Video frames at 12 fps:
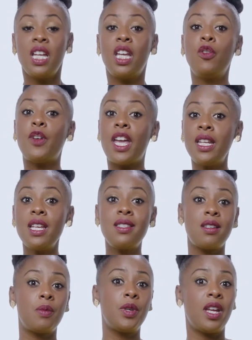If
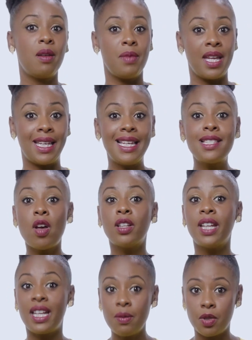NSWMA is
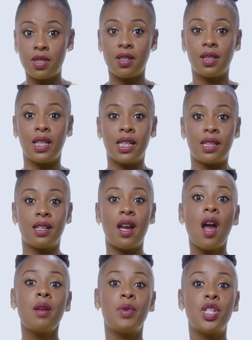unable to collect the
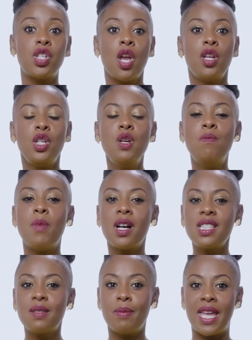garbage, you
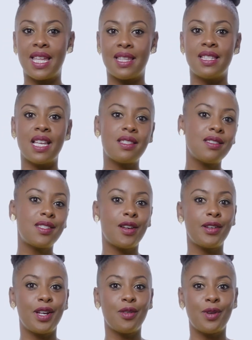must make the
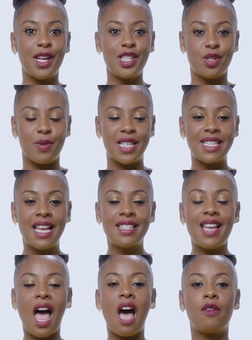necessary arrangements
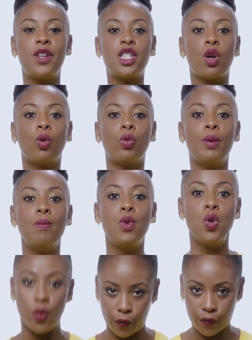to have it
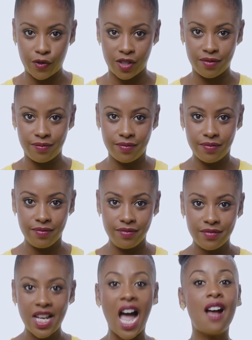removed.
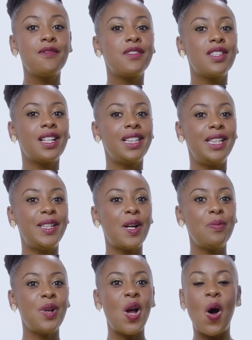After the
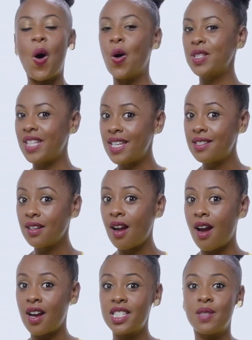cleanup, all data
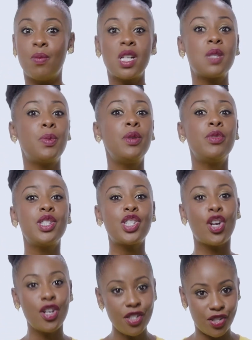cards must be
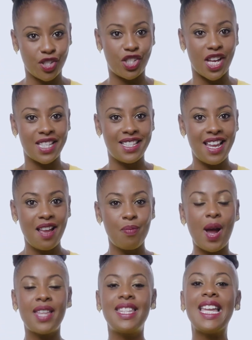returned to JET
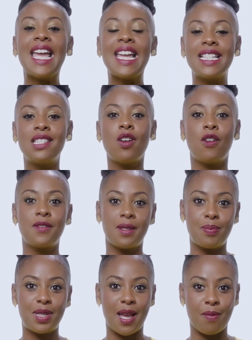by the end of
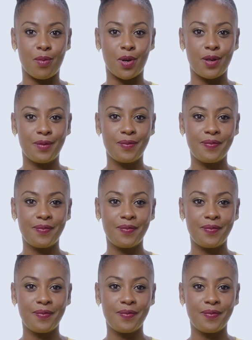September.